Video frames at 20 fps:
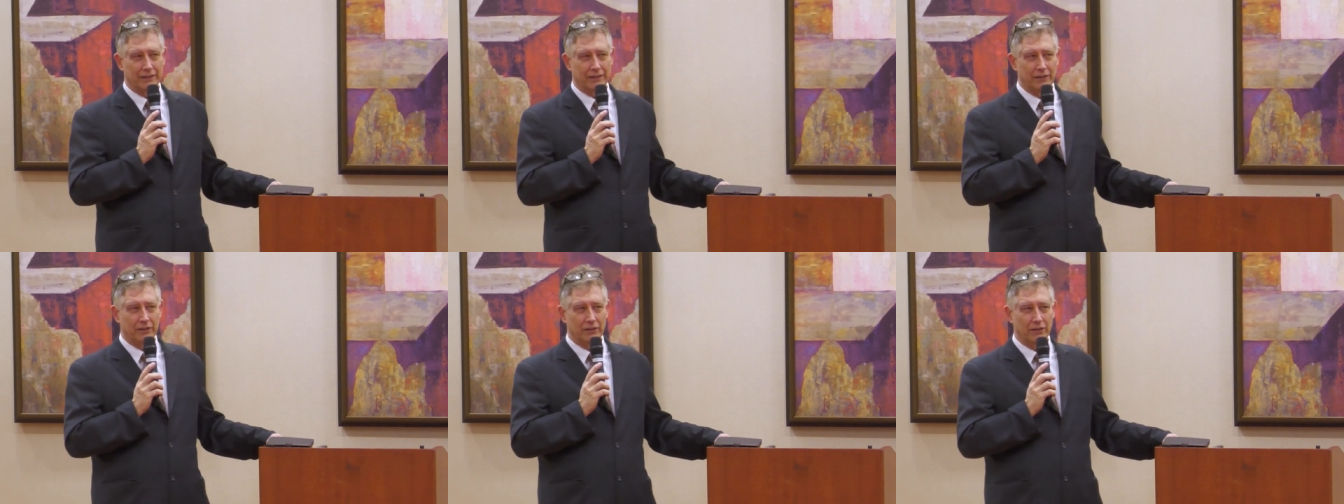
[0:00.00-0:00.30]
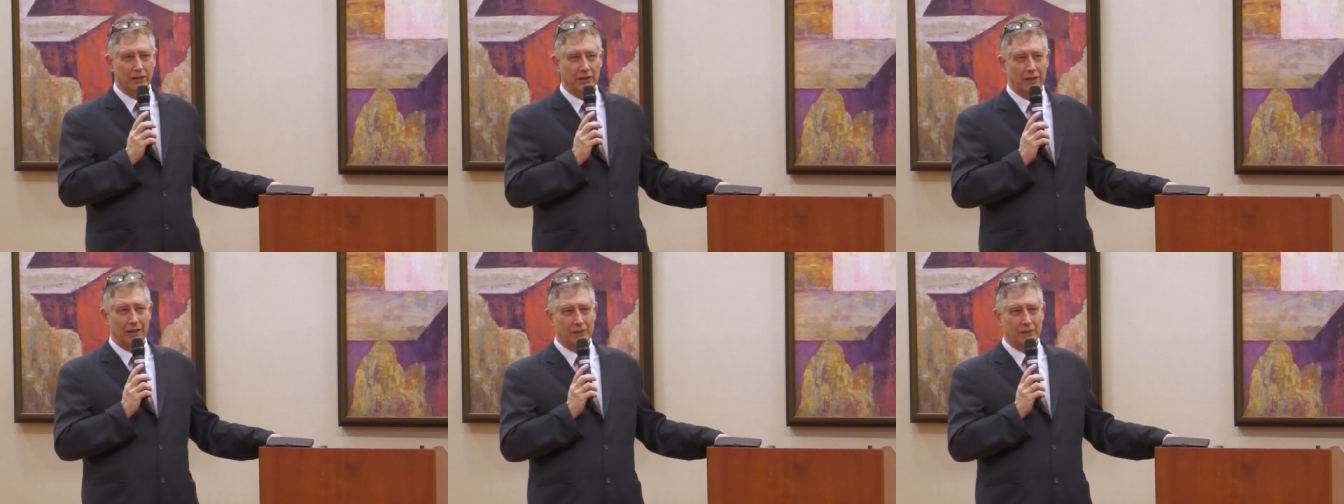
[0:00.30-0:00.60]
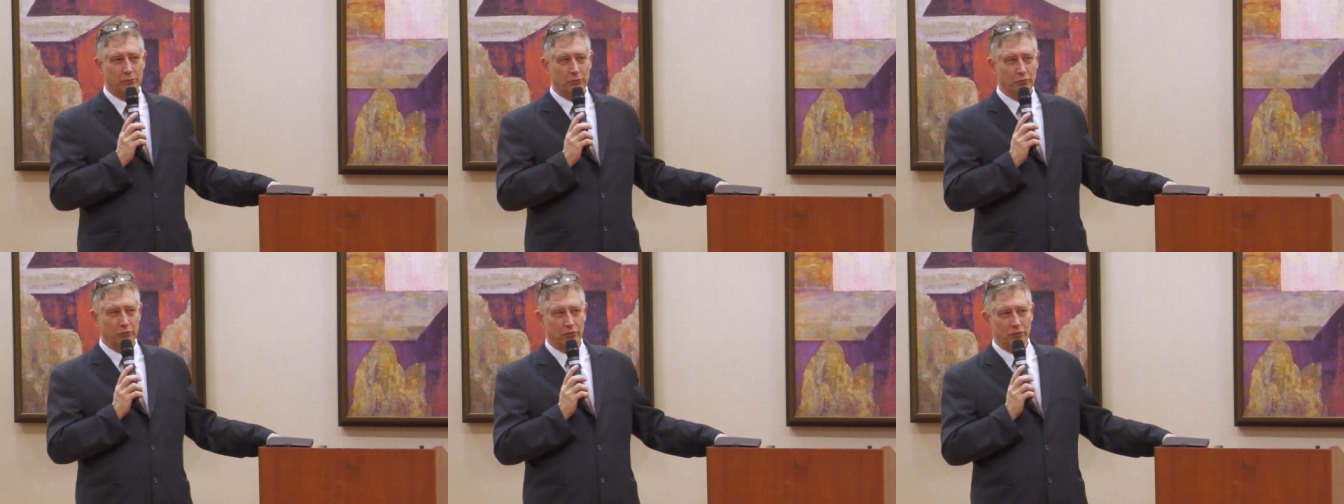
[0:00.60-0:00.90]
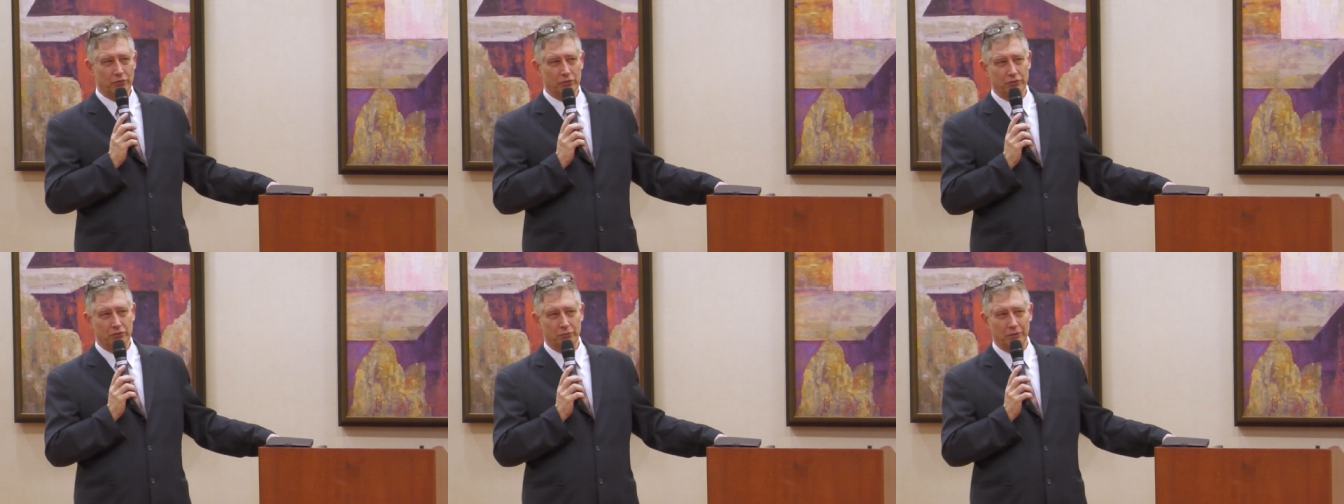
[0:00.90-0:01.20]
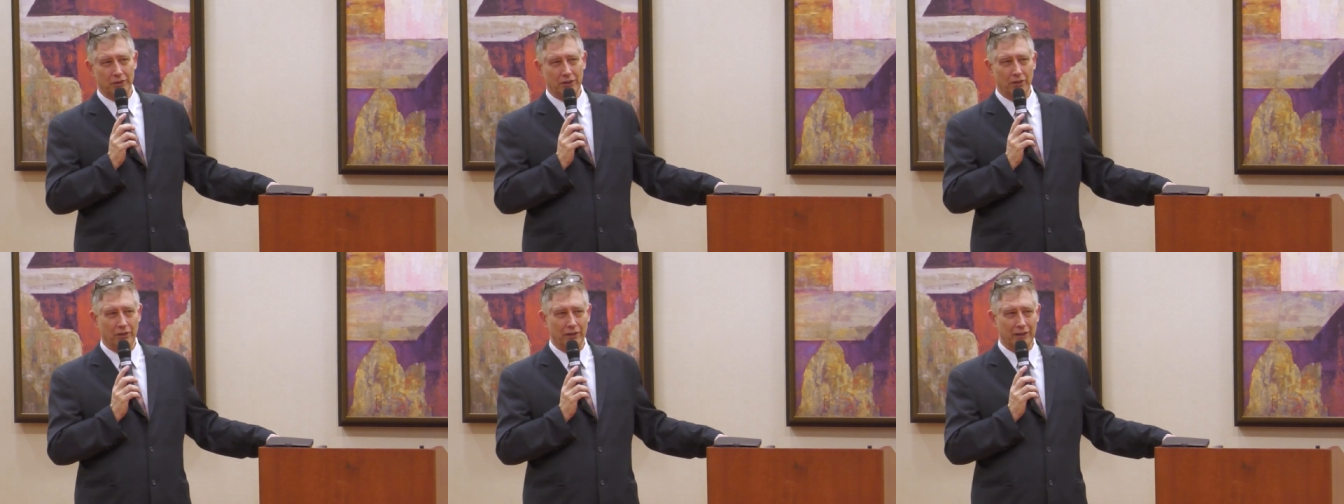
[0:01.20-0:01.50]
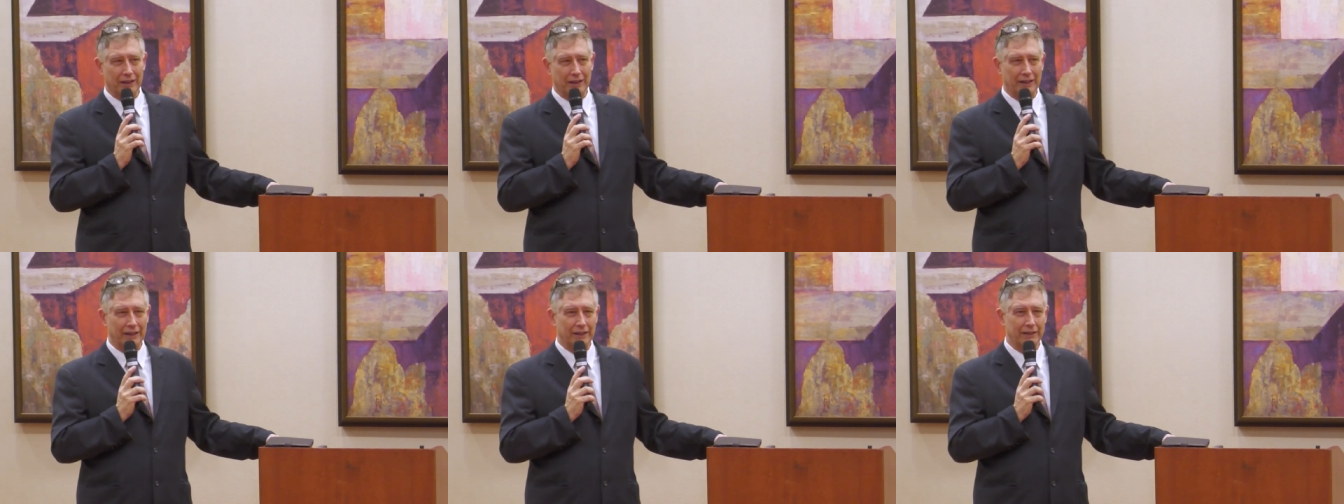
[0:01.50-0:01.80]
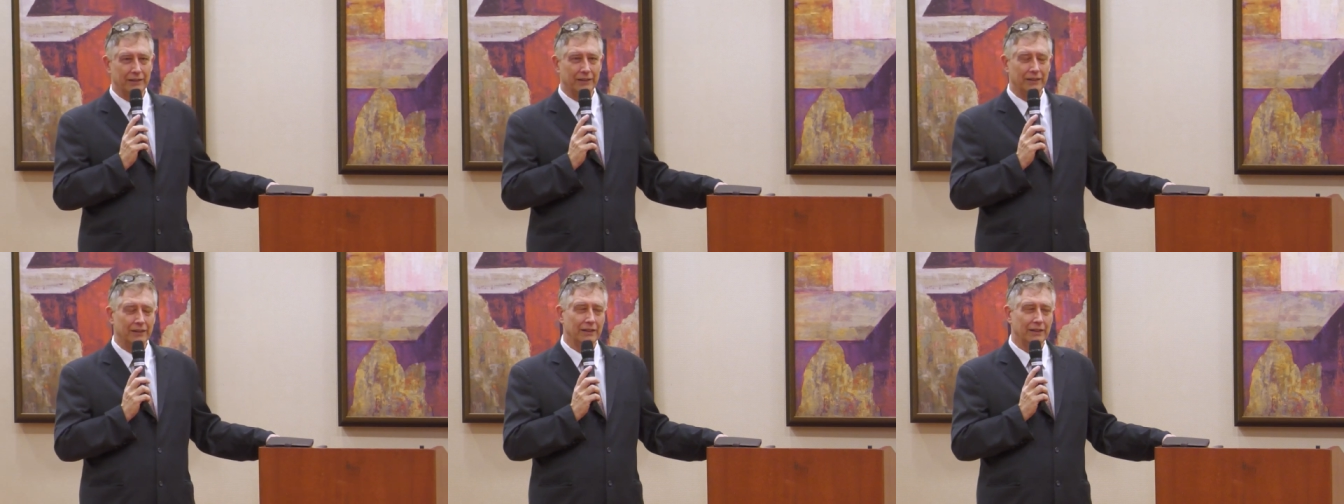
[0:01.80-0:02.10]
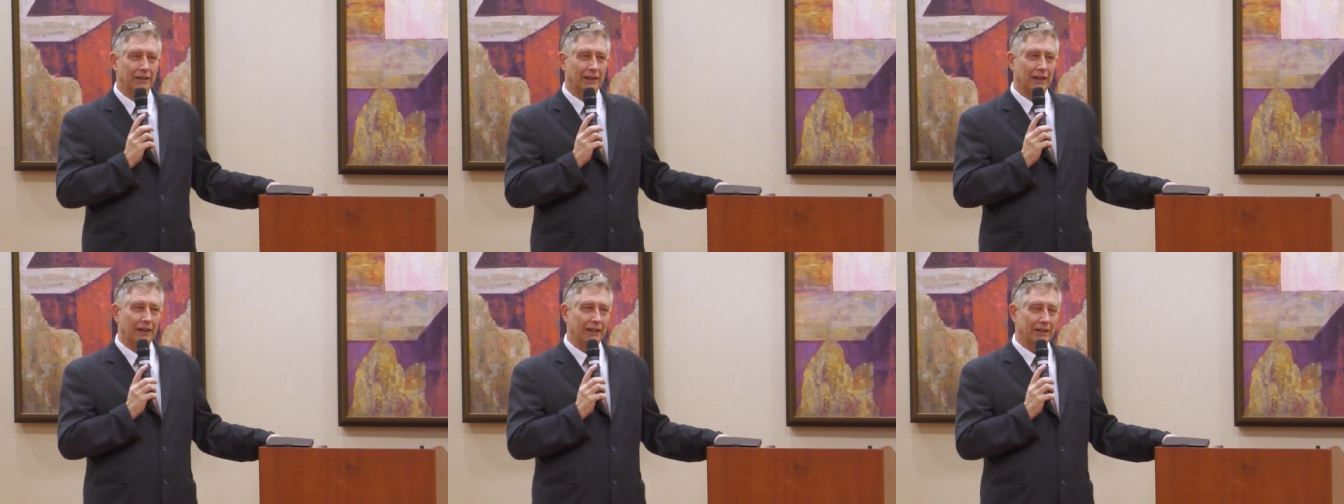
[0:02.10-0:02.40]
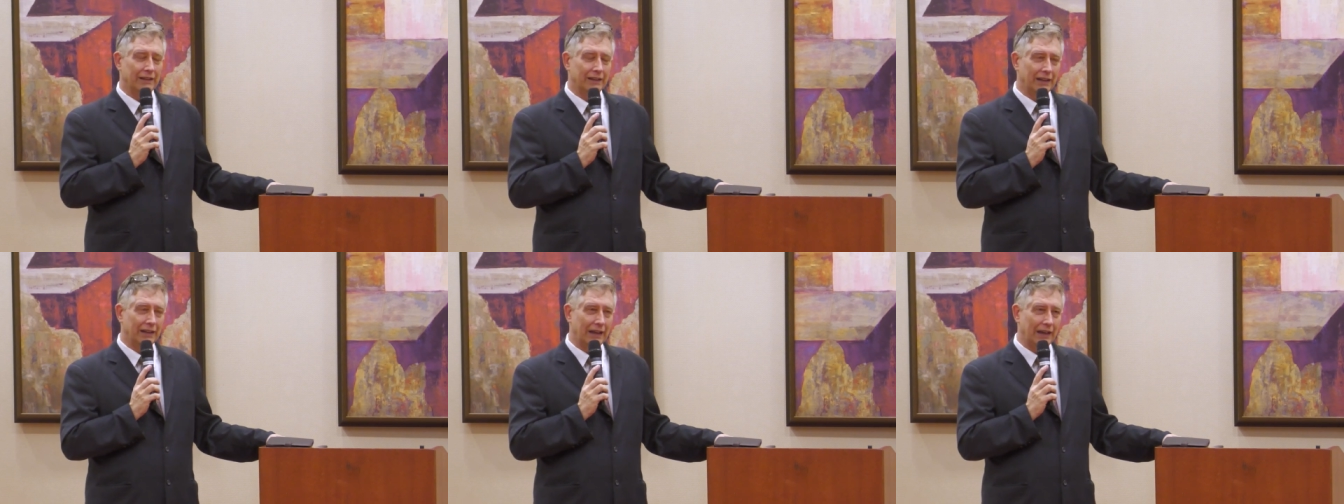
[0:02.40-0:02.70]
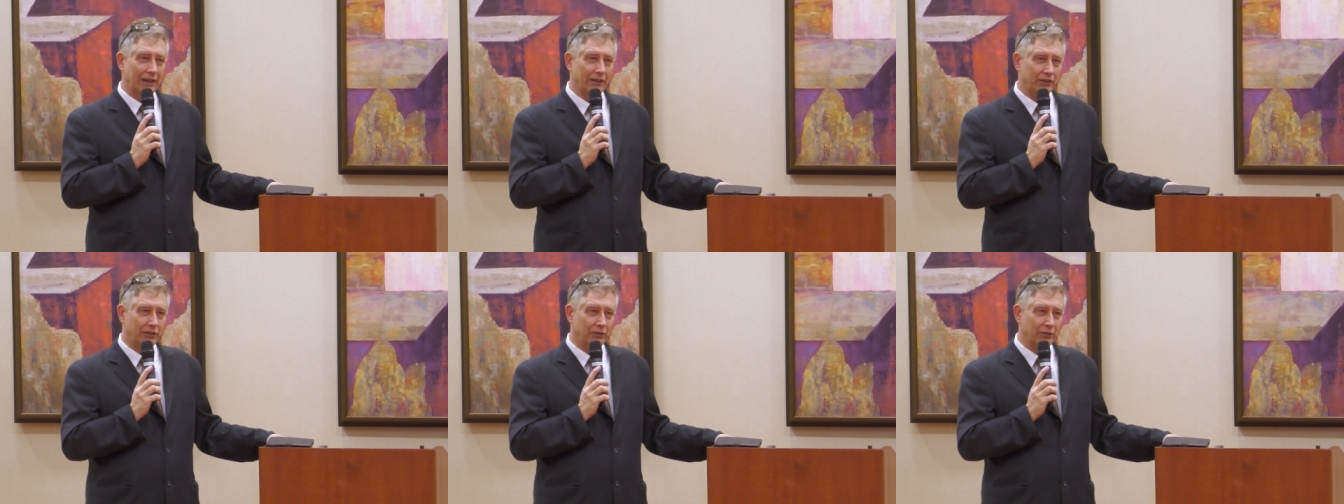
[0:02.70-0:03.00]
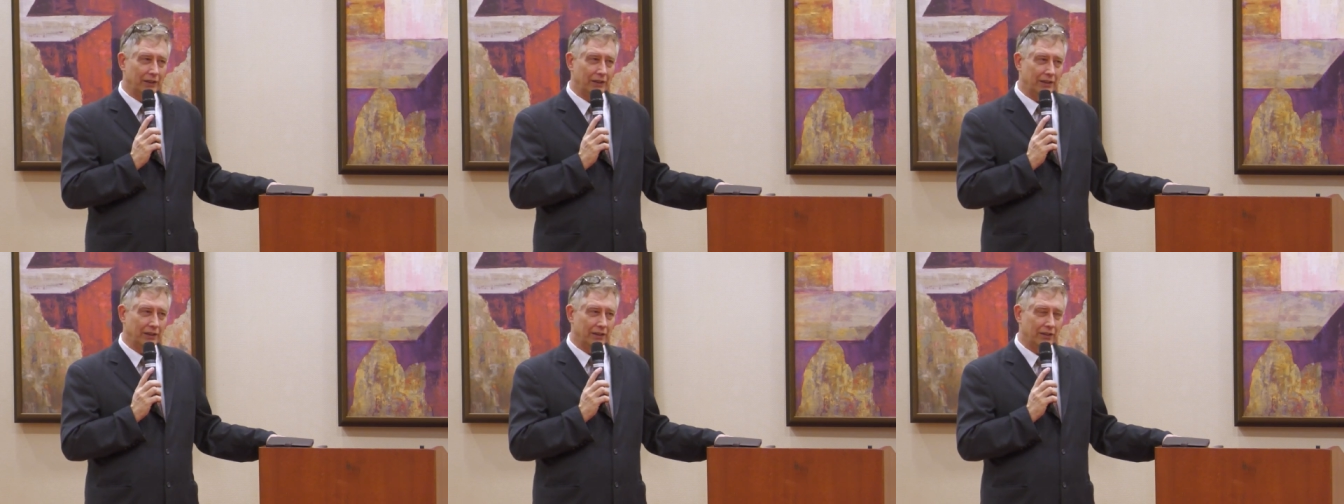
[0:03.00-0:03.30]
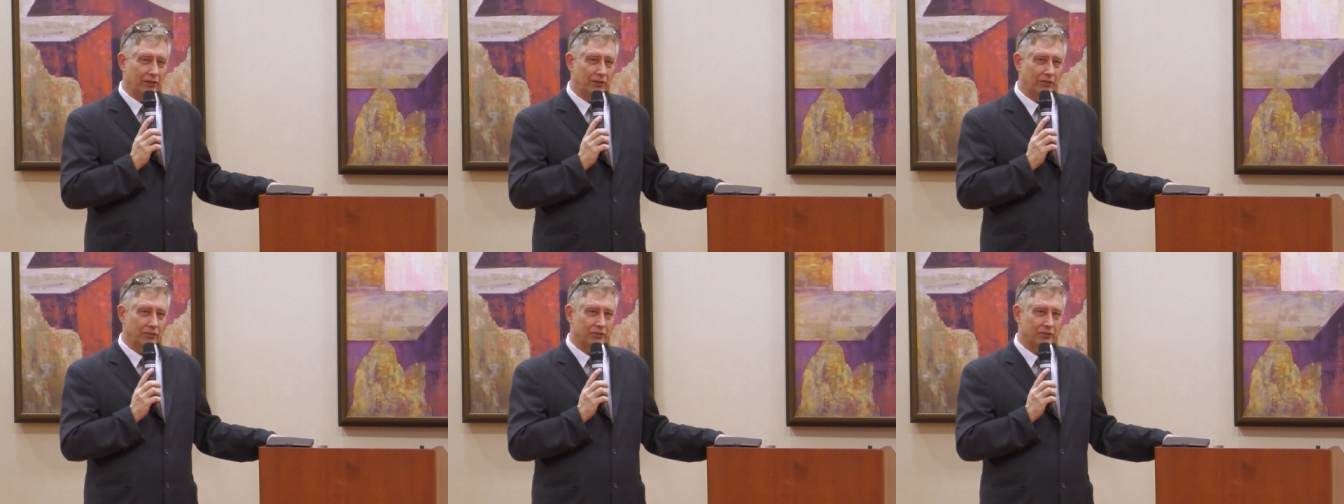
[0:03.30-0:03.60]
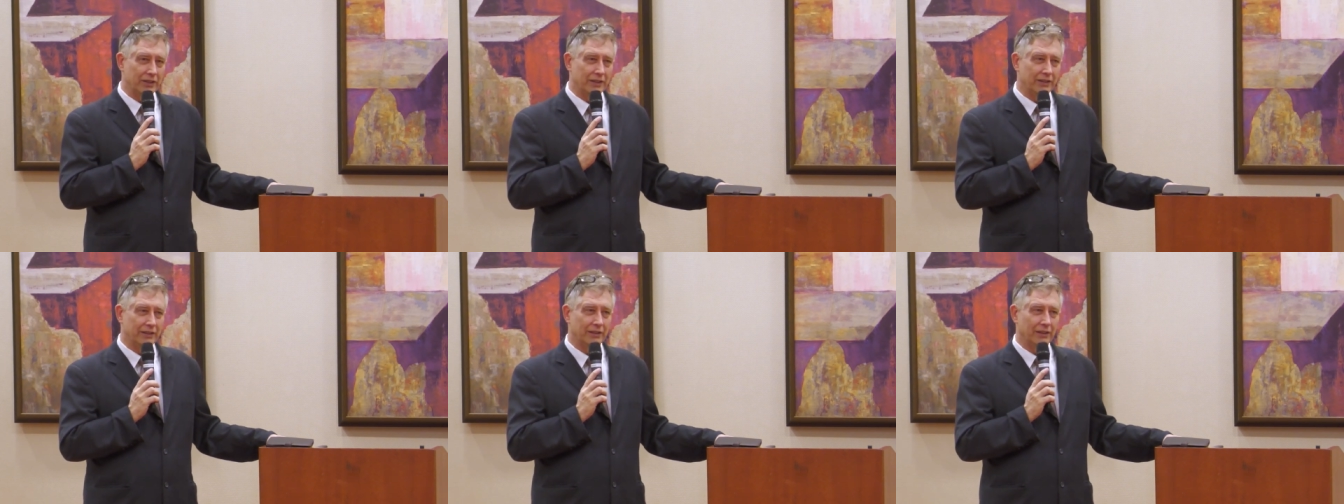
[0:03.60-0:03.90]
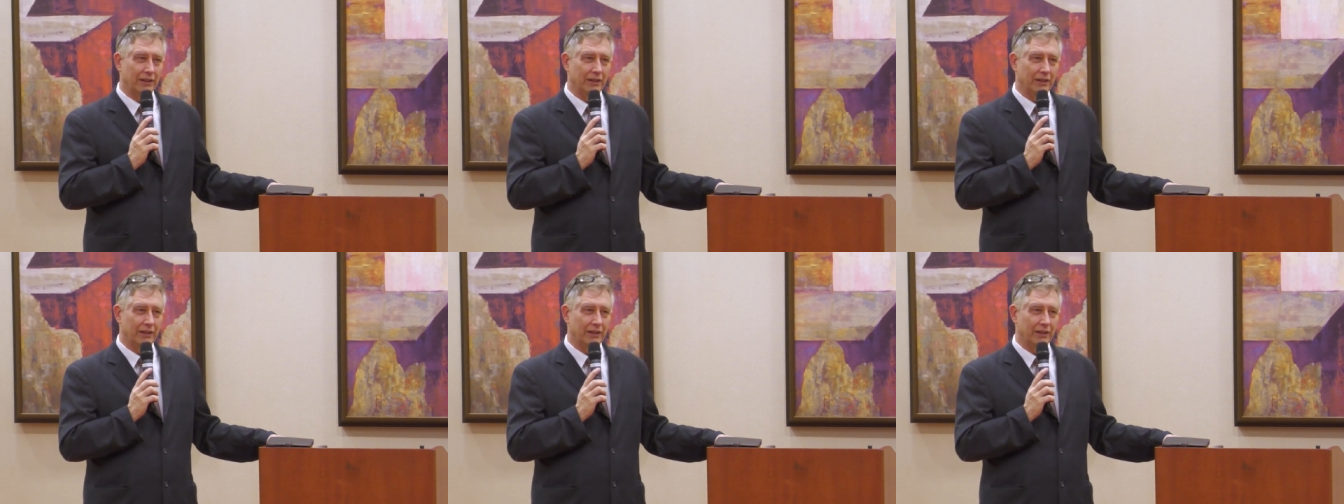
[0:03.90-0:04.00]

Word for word: There are a lot of rules regarding it and how you need to use it.